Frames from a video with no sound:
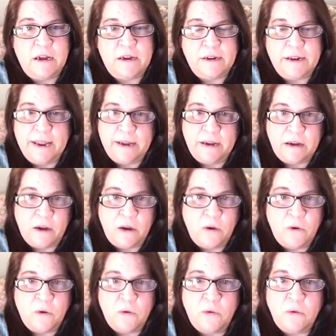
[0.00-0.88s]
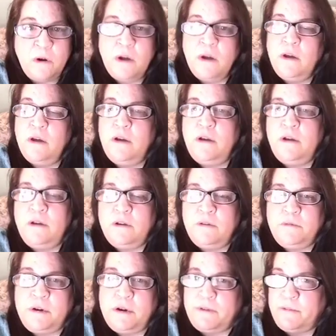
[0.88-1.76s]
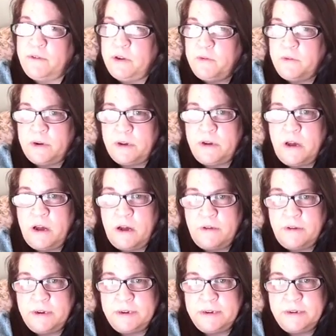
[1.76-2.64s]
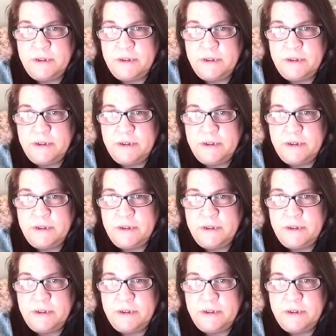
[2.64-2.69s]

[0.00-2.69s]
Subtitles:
let go, however you want to call it.